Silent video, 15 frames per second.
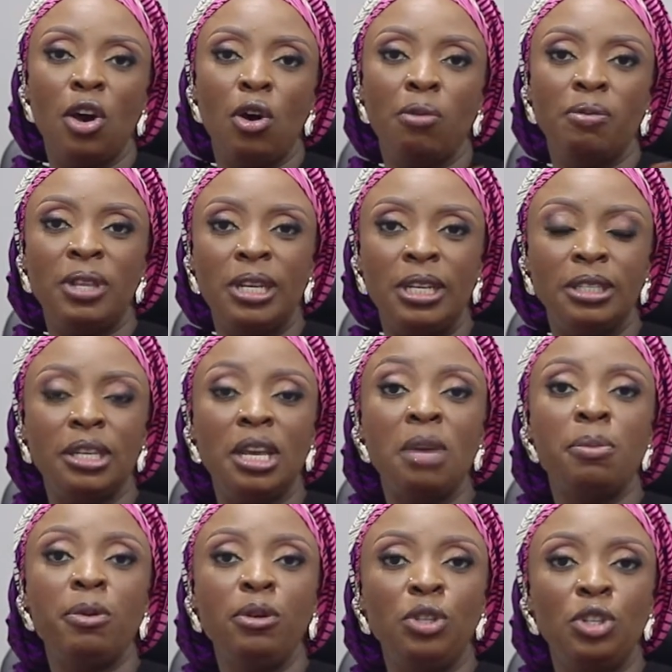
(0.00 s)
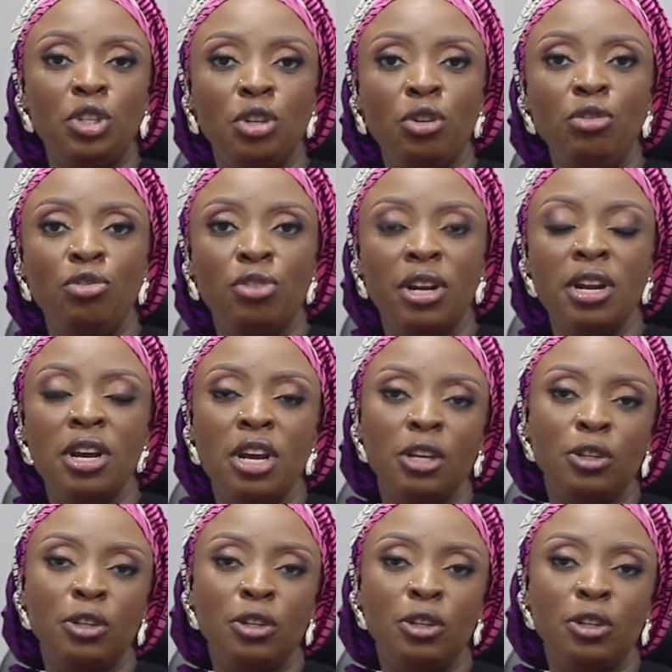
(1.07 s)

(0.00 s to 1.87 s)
of the disabled children,